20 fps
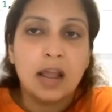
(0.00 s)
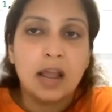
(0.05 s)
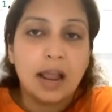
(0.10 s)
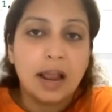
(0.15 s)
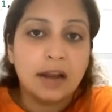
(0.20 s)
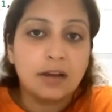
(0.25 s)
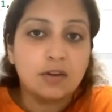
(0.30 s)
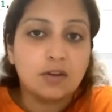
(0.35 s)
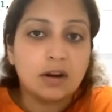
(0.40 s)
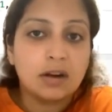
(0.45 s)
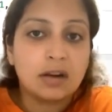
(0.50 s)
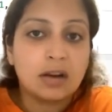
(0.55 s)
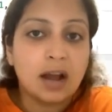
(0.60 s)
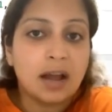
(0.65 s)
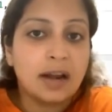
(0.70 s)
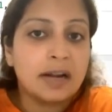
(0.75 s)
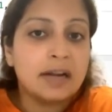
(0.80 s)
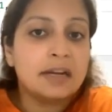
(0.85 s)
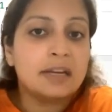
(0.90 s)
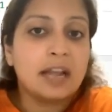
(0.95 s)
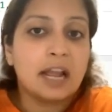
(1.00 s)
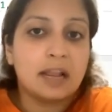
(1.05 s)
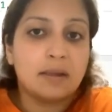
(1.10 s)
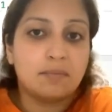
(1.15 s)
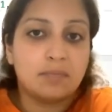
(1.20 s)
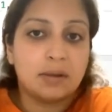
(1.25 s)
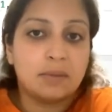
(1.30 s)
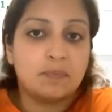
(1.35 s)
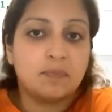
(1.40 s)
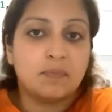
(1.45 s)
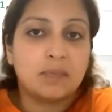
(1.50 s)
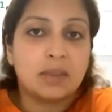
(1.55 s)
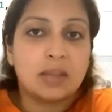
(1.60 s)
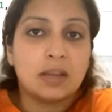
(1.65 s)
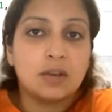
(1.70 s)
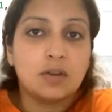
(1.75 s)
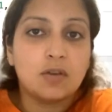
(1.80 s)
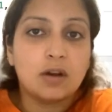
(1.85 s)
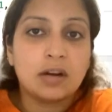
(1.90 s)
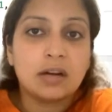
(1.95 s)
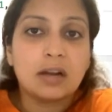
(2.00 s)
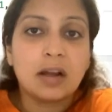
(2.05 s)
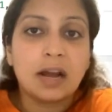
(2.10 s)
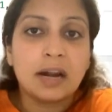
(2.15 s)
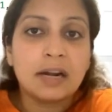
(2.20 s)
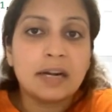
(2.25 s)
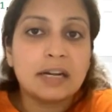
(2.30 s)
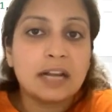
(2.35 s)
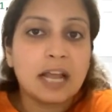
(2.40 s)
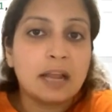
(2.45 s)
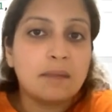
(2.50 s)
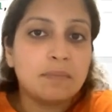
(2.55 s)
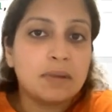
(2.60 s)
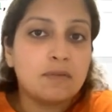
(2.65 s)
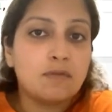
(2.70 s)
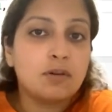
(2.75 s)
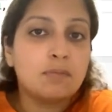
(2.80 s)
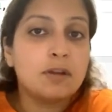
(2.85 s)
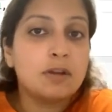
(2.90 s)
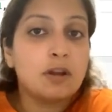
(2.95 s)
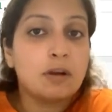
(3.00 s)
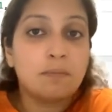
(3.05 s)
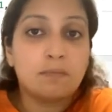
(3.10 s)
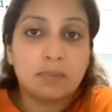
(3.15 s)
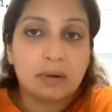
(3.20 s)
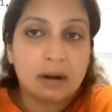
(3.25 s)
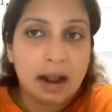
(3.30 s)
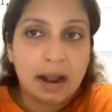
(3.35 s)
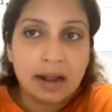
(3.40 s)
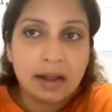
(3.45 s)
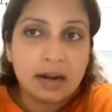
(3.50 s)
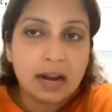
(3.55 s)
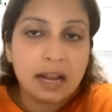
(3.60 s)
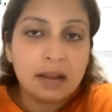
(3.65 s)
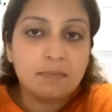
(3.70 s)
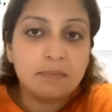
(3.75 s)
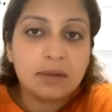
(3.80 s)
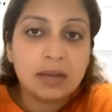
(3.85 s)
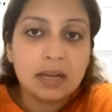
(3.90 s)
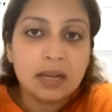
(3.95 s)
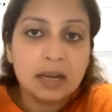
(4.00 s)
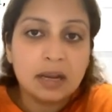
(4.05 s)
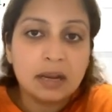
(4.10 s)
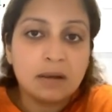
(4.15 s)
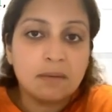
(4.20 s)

And your current IP would be your prior IP